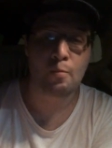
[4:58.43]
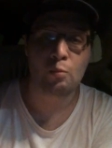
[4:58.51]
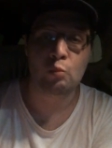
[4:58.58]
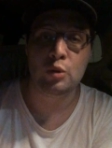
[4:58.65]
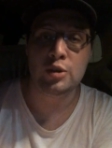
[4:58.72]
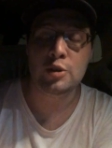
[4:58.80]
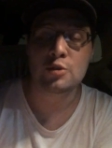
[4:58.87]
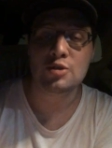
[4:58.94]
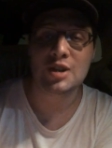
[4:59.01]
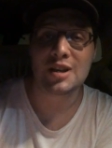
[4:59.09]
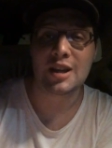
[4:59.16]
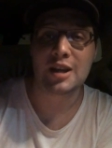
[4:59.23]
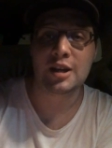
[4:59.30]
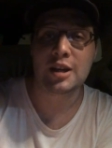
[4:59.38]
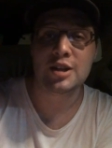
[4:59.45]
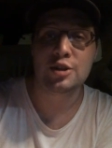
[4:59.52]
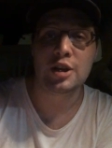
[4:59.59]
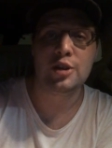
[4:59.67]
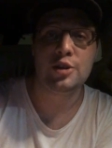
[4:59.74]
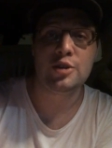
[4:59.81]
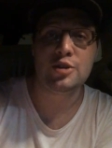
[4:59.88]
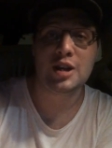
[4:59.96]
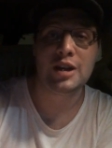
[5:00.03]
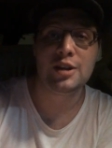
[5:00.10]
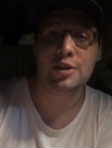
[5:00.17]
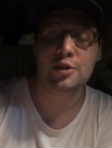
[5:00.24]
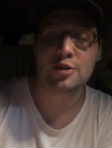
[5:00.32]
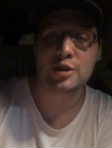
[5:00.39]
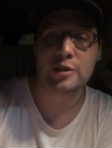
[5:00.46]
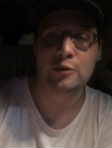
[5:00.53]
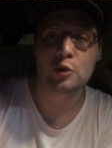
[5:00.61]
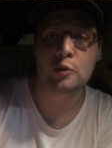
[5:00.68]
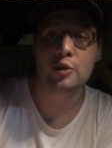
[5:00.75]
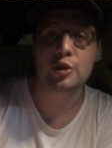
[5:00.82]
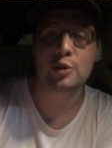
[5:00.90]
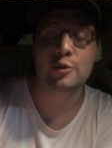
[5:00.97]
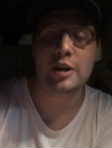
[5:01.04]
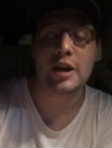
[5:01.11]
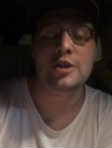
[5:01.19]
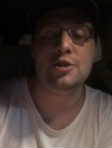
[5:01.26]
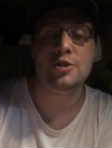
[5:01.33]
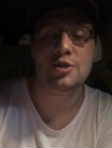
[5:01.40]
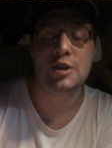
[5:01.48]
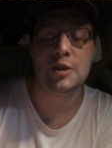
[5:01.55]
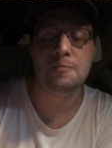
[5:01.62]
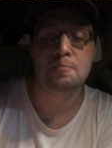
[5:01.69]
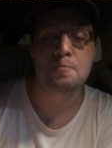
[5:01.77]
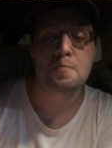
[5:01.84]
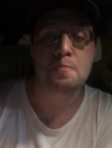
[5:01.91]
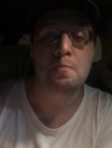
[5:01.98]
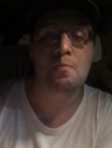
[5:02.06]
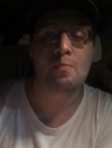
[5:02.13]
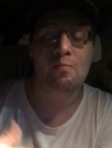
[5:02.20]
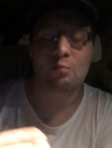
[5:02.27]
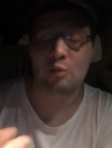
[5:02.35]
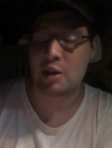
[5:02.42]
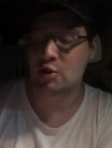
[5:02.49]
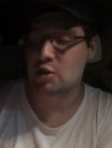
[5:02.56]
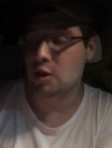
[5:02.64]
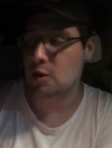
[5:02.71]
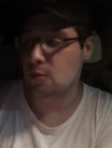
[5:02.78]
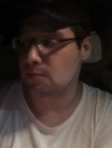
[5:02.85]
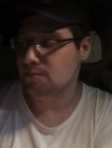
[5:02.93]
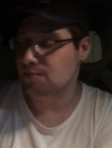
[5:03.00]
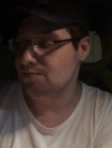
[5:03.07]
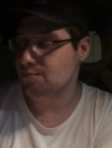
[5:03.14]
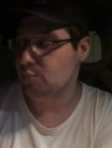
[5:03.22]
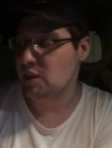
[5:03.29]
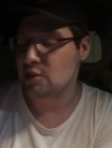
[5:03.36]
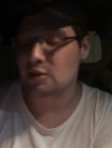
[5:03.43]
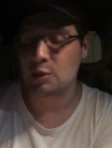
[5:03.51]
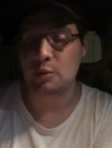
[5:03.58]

when you sign that contract, you're signing yourself over to an agency. And so basically